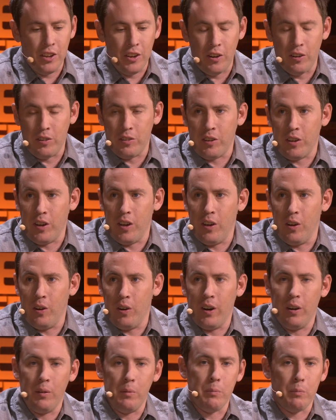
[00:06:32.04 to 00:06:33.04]
years ago,
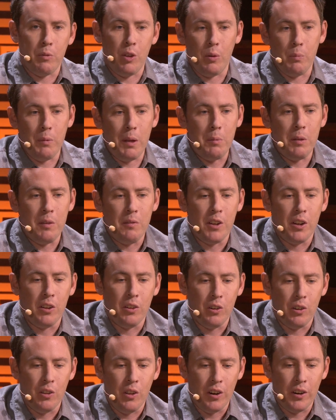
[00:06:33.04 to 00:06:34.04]
or maybe even a
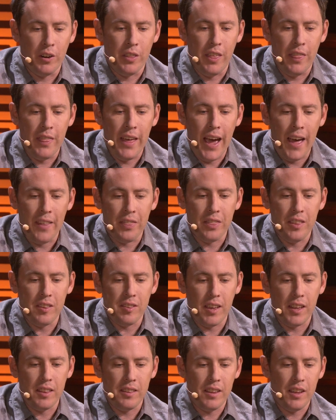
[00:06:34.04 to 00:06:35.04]
little longer than that,
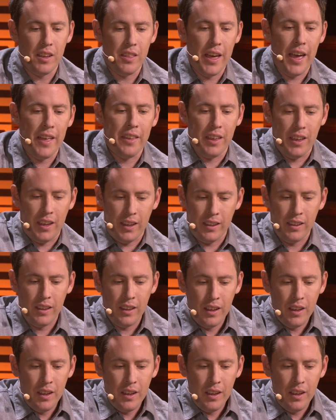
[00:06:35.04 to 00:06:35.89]
this idea that like